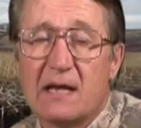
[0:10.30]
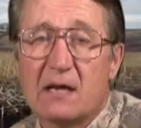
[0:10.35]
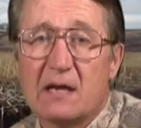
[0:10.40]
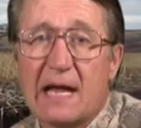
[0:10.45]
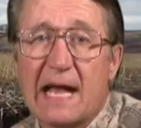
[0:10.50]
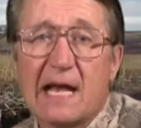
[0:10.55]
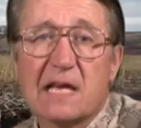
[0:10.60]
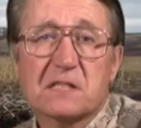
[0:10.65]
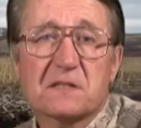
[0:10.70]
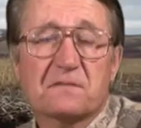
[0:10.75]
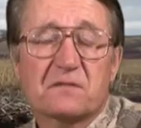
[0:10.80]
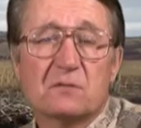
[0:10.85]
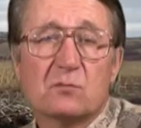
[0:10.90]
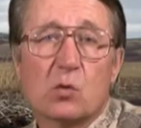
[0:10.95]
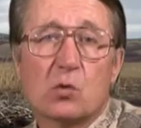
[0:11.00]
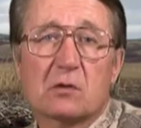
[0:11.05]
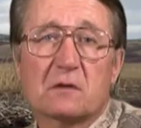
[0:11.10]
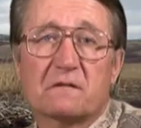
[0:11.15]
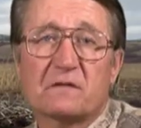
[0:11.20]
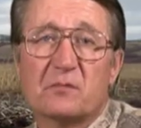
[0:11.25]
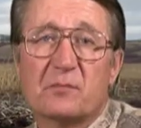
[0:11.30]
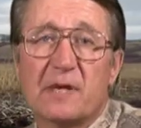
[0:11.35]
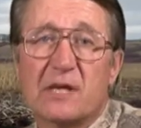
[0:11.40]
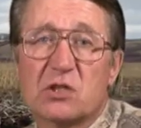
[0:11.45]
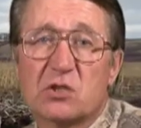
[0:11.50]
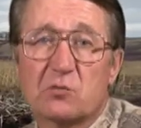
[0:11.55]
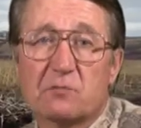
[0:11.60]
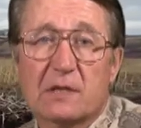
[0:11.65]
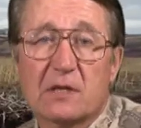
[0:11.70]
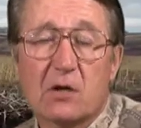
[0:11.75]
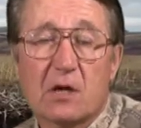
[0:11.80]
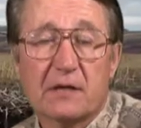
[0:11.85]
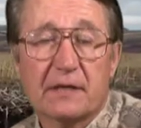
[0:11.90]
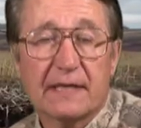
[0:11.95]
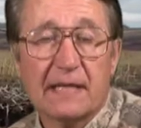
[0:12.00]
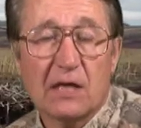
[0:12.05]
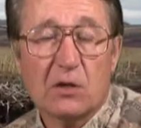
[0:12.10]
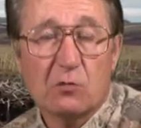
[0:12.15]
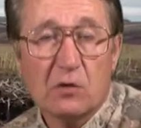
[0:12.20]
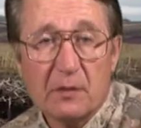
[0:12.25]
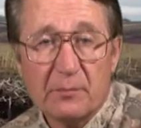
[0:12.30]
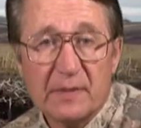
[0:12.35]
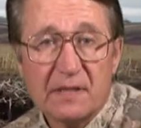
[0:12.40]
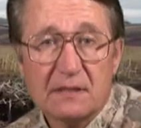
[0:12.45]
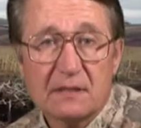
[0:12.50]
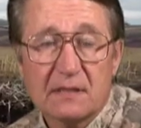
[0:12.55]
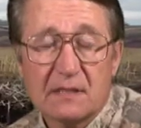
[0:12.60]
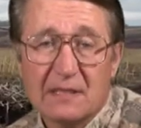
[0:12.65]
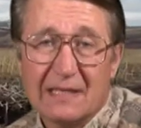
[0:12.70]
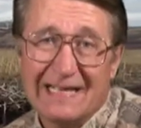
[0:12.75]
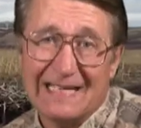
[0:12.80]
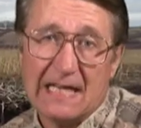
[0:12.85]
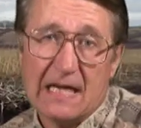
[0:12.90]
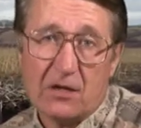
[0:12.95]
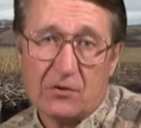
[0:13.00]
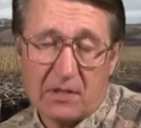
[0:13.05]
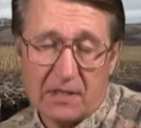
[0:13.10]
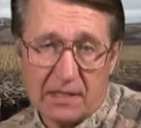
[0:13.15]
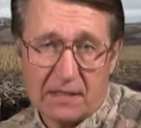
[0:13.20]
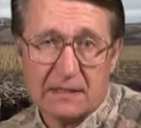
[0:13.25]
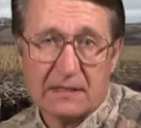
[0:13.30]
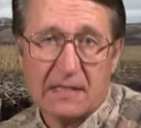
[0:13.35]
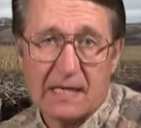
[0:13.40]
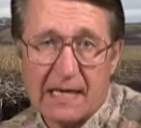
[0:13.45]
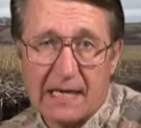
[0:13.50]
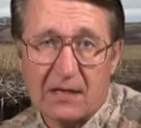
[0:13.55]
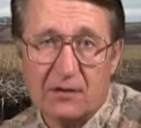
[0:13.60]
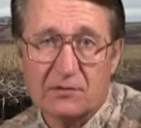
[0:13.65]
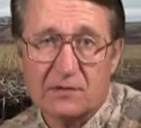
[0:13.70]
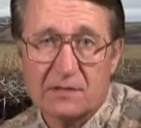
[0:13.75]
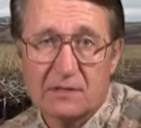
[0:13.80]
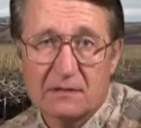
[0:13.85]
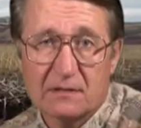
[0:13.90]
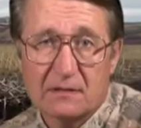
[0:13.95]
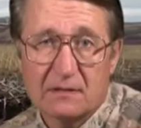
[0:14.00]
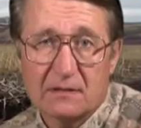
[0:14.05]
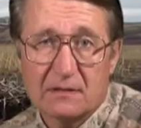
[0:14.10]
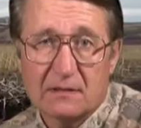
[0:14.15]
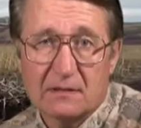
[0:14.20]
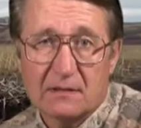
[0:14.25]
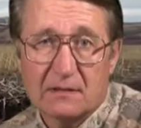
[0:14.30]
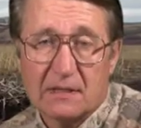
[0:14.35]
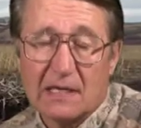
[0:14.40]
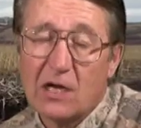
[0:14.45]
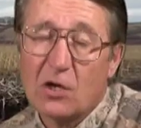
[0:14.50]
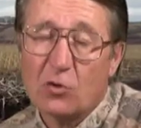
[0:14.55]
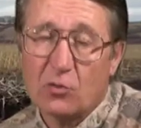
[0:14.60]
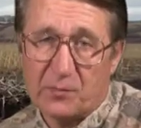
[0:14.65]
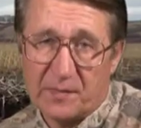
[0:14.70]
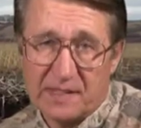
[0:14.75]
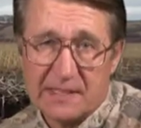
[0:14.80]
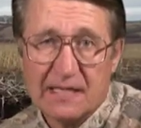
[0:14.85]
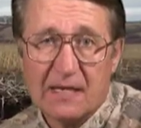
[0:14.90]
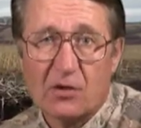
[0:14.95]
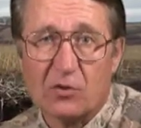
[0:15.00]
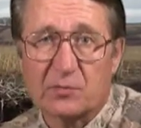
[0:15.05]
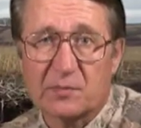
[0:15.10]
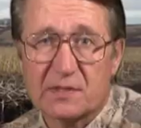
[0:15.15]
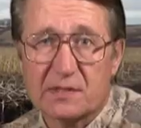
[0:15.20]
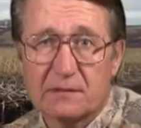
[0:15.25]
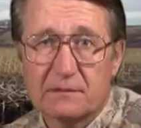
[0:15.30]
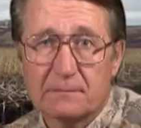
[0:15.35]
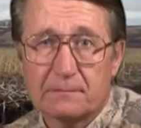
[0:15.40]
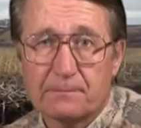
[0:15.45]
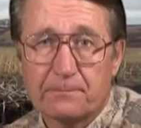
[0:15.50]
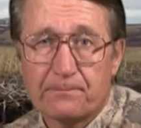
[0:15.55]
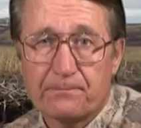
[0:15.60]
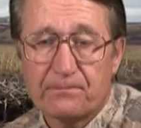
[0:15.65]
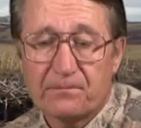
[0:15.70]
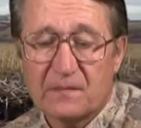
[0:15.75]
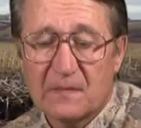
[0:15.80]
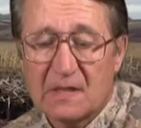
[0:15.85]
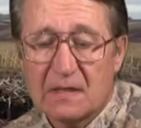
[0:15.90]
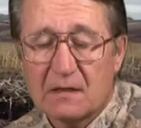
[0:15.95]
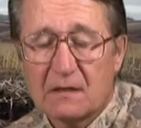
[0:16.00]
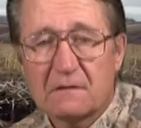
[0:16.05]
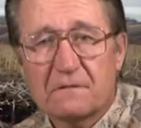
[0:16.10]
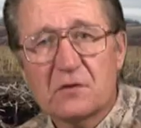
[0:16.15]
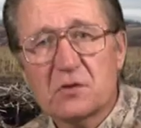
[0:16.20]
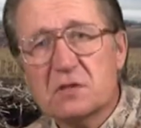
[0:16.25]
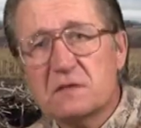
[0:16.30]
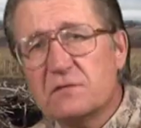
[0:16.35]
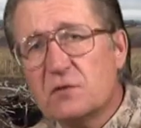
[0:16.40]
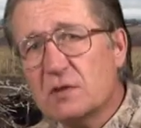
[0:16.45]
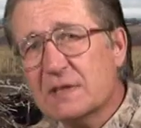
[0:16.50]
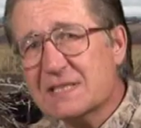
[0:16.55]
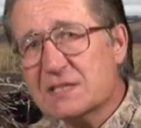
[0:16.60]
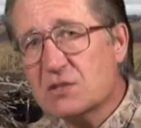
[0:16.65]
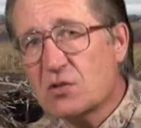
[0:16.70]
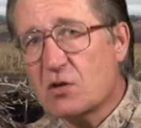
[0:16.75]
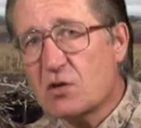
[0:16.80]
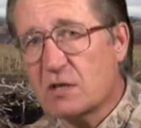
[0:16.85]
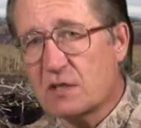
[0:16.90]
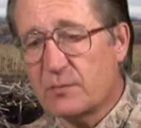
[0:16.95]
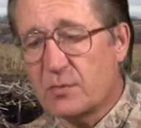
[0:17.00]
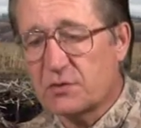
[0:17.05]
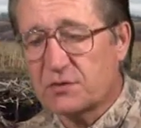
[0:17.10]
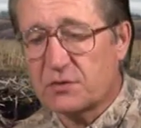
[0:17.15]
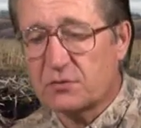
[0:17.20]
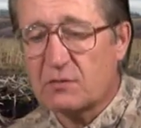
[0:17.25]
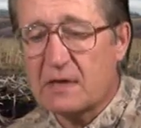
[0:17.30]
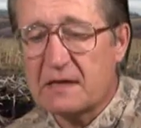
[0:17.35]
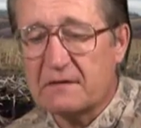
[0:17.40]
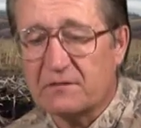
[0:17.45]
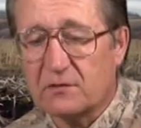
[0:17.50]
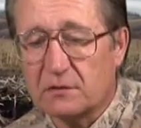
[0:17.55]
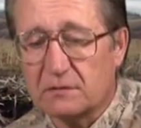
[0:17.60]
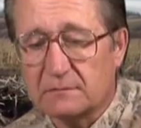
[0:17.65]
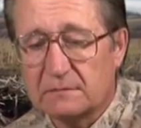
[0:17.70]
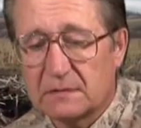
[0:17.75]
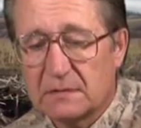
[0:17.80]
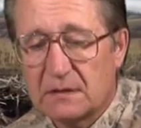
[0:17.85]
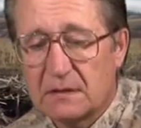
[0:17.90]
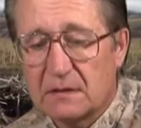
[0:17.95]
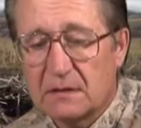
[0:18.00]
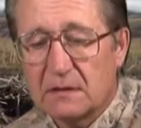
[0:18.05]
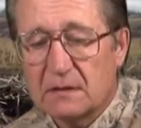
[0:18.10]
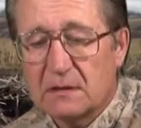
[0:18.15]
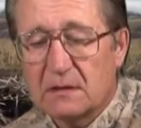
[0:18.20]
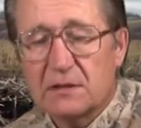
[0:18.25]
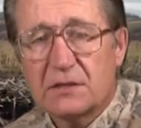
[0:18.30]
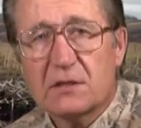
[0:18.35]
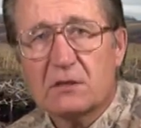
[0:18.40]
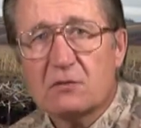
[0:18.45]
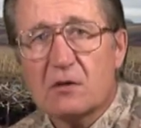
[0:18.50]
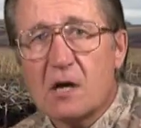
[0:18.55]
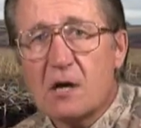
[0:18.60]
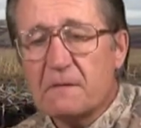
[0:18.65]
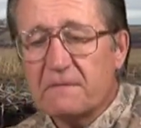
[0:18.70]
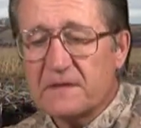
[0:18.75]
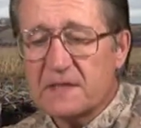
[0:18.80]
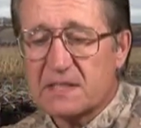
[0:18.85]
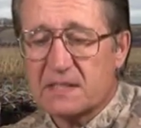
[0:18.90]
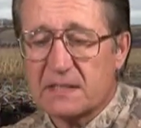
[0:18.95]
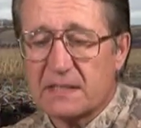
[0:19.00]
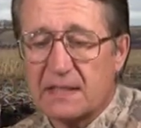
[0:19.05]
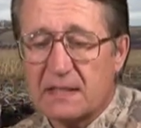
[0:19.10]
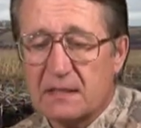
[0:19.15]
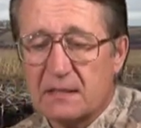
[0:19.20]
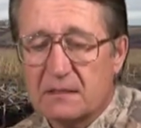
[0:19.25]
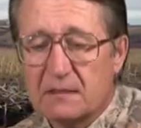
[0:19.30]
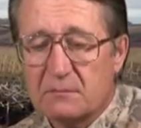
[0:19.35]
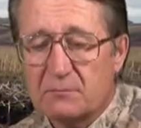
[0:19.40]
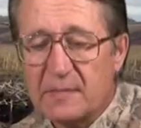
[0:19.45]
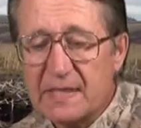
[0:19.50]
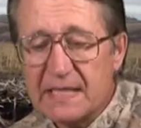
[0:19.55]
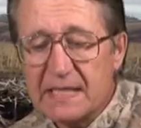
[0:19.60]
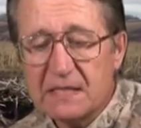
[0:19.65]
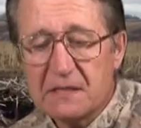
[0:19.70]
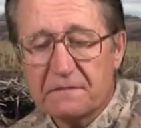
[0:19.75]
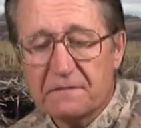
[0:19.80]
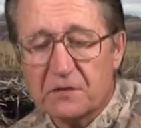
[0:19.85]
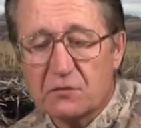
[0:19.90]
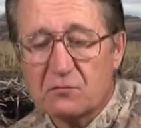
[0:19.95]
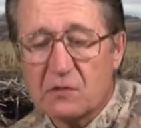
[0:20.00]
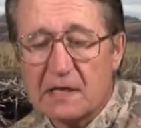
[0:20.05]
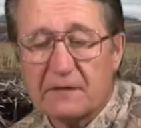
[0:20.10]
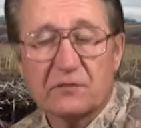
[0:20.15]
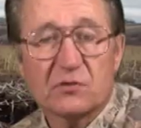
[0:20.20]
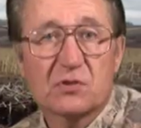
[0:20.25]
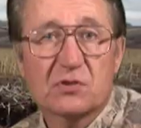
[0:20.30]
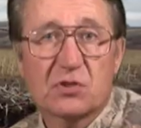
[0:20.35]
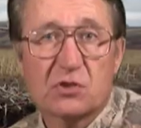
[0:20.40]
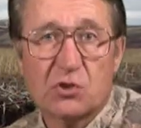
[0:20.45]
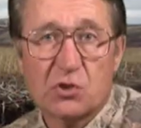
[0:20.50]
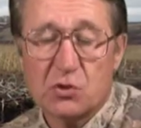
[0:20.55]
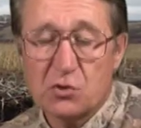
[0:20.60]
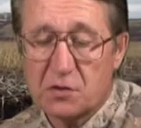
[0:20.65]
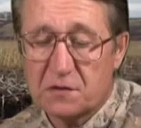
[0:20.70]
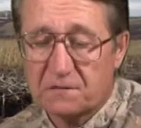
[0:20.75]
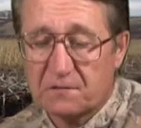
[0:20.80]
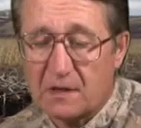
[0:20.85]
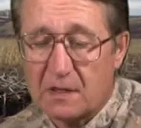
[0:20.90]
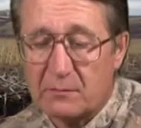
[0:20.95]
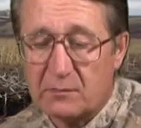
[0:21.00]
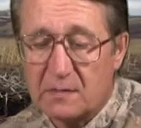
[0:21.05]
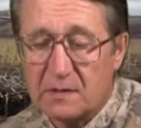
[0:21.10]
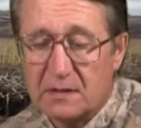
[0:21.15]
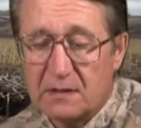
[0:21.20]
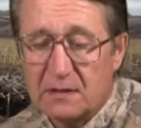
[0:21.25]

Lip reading: asked for more information regarding equipment and how to hunt coyotes. I hope this helps. First of all, let's talk about the rifle. There are obviously many different rifles to choose from,